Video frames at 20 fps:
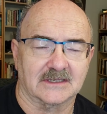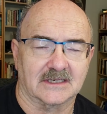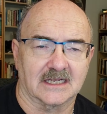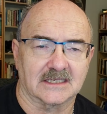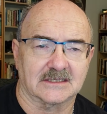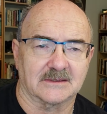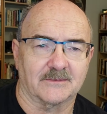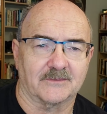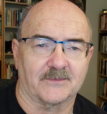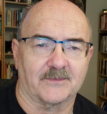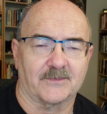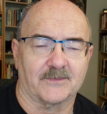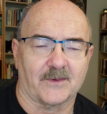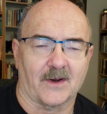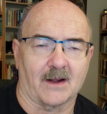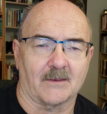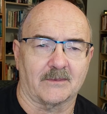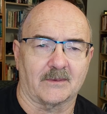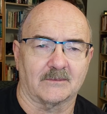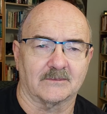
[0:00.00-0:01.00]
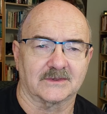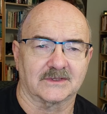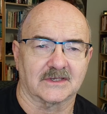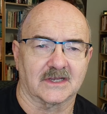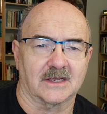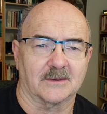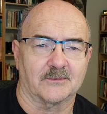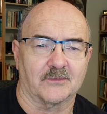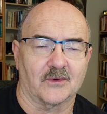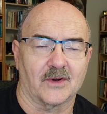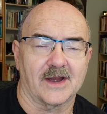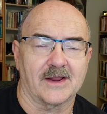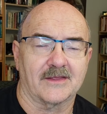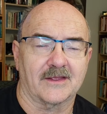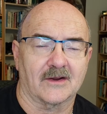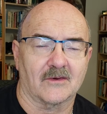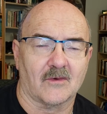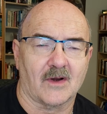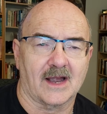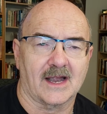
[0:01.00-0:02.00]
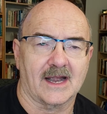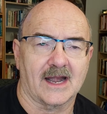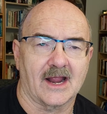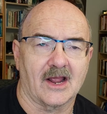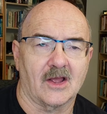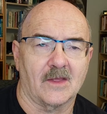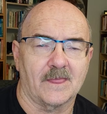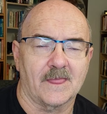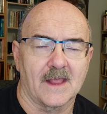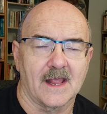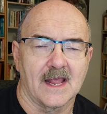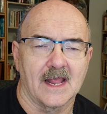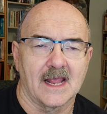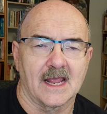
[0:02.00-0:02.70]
He's got some problems breathing right now,